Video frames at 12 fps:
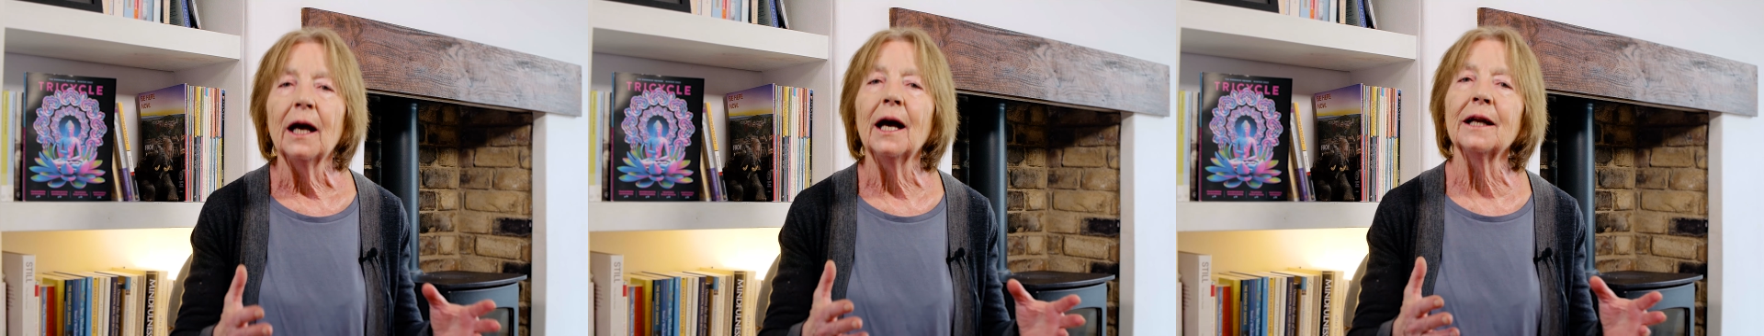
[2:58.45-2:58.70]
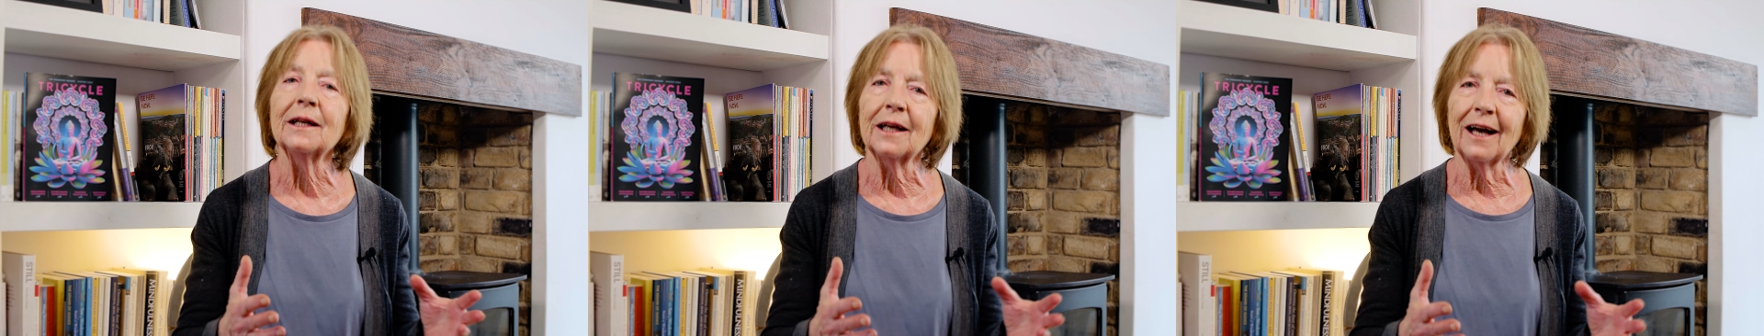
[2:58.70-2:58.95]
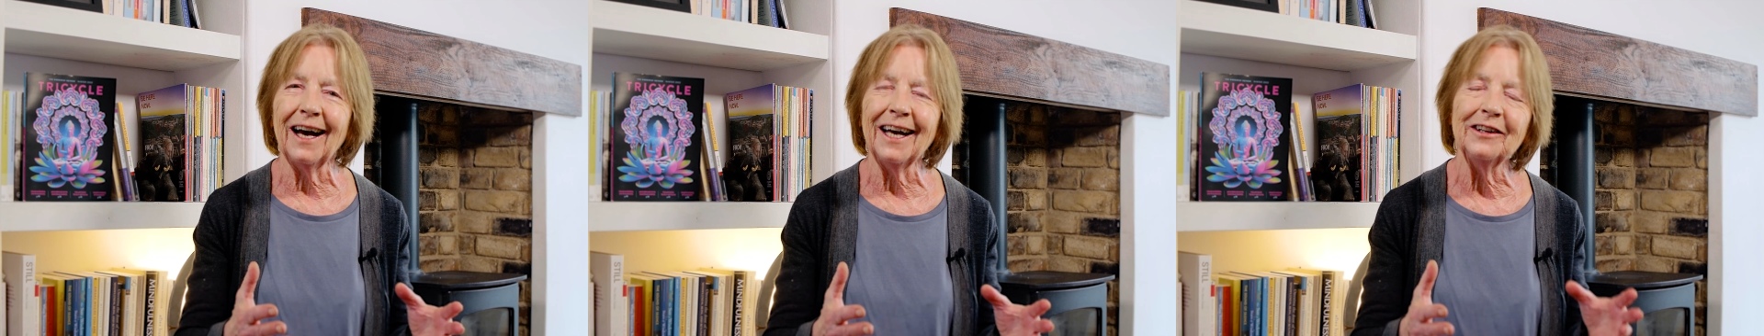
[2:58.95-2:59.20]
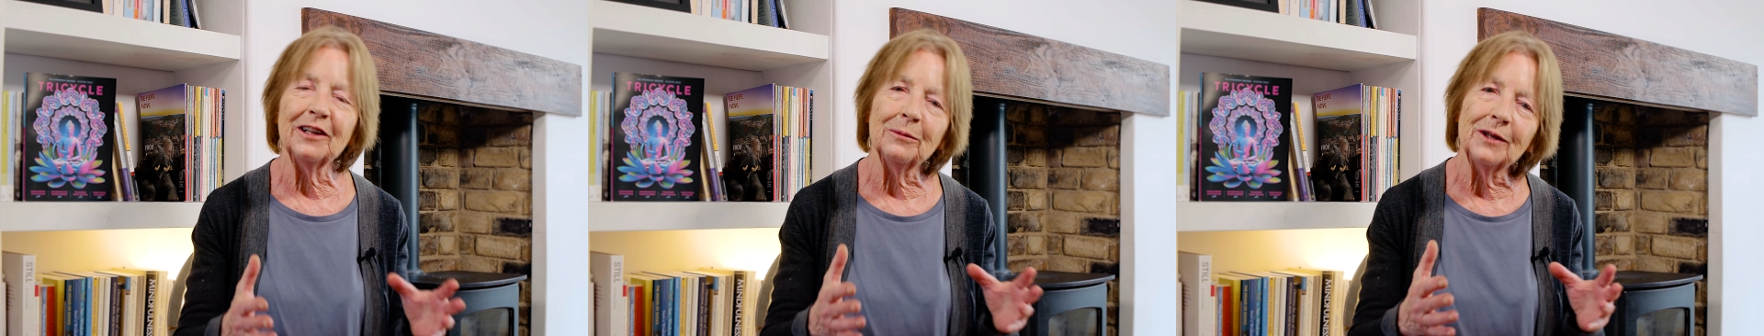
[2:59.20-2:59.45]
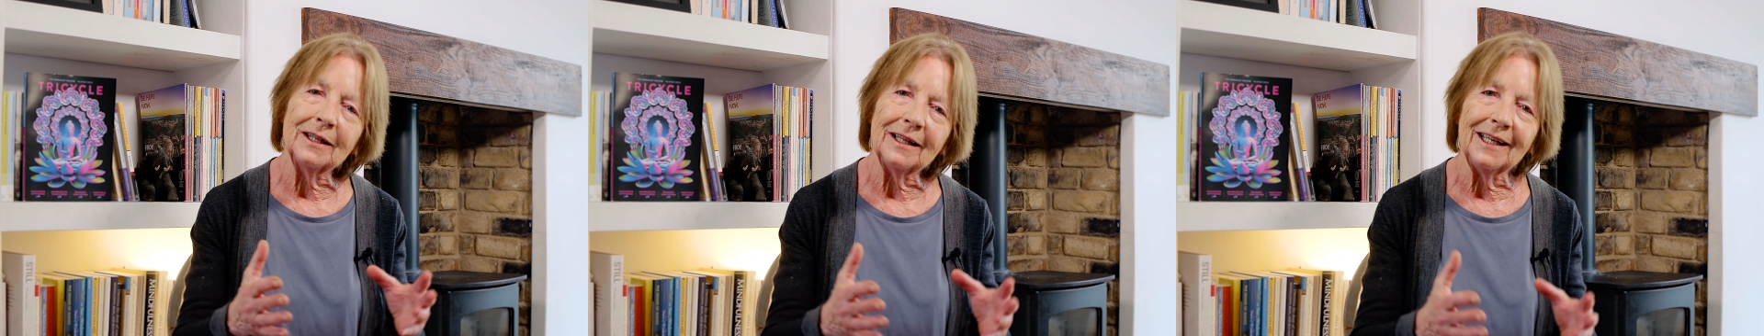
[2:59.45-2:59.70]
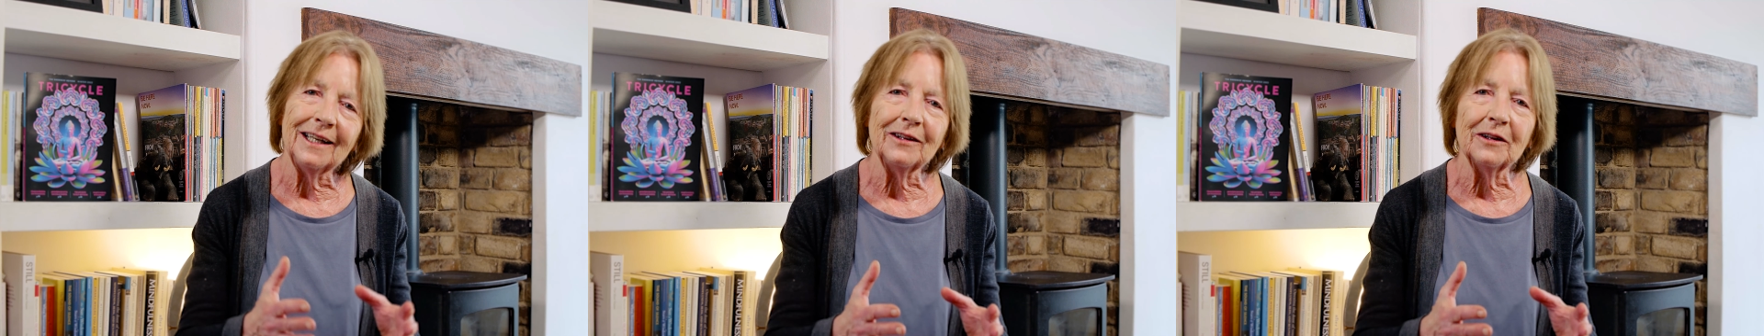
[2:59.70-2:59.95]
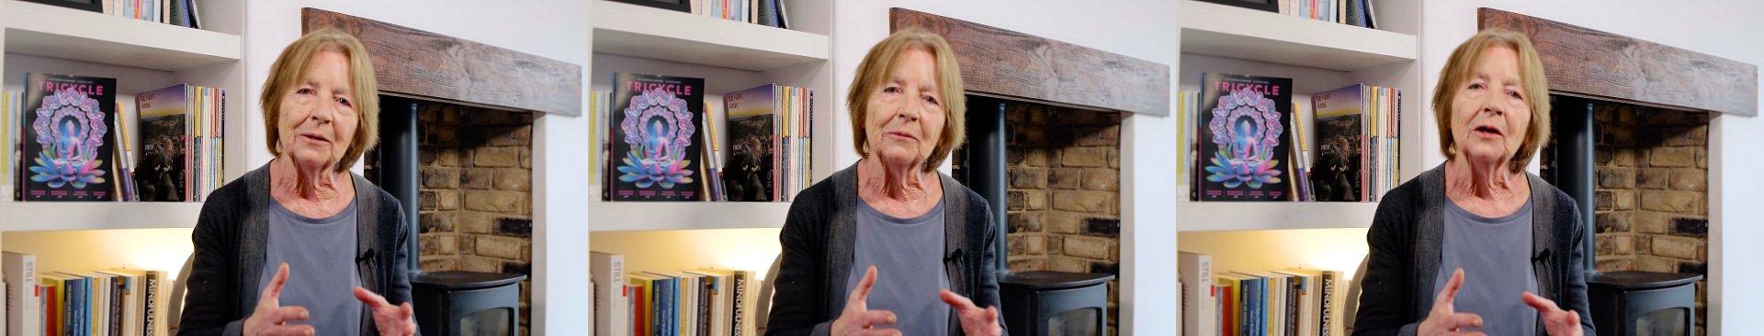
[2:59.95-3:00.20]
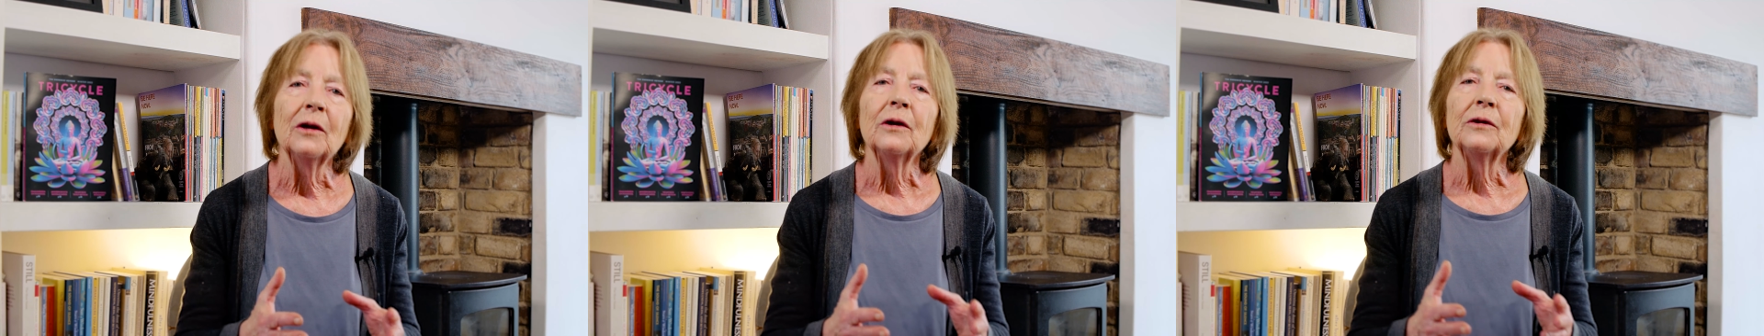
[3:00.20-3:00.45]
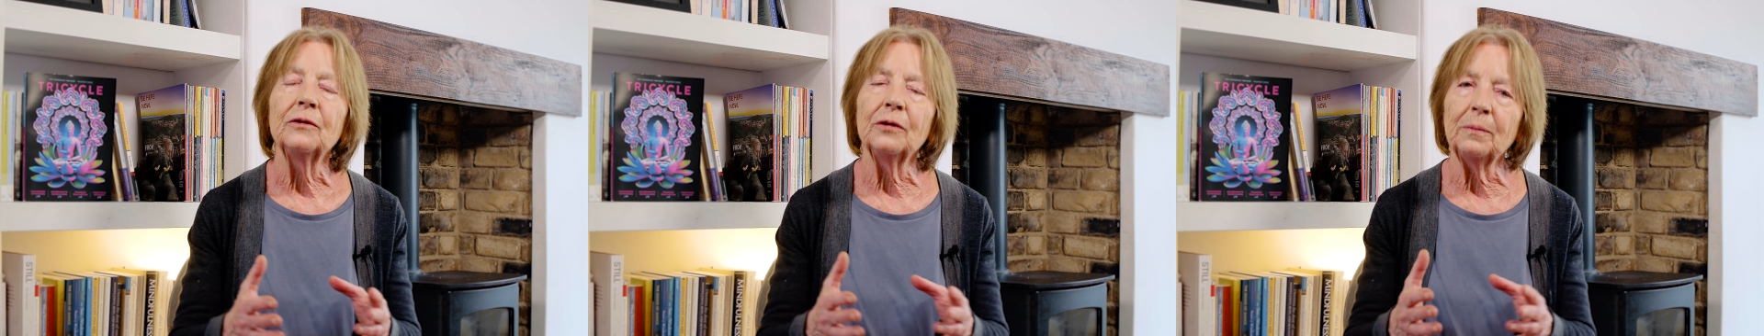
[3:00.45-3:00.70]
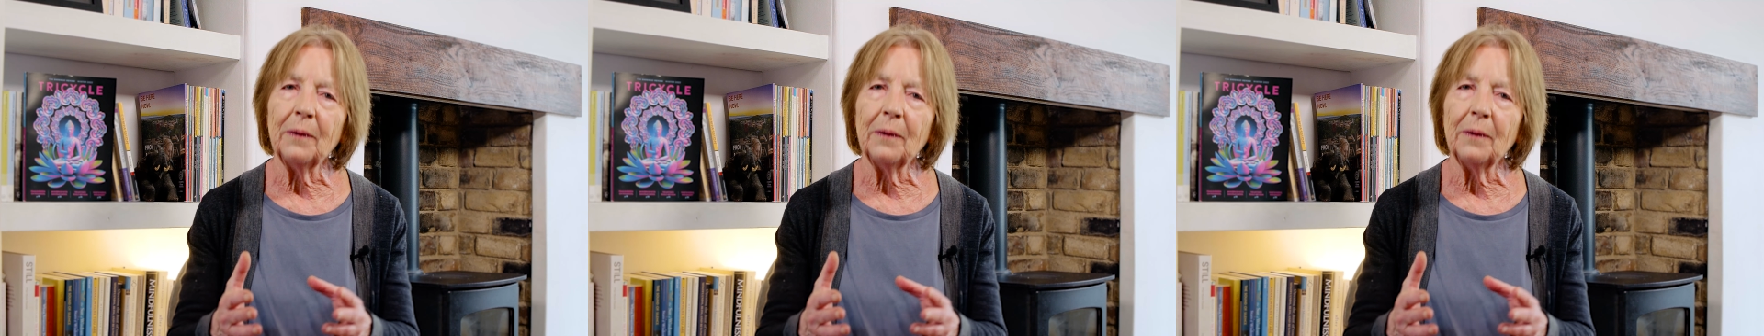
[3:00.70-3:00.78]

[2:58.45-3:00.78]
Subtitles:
and guide them and lead them to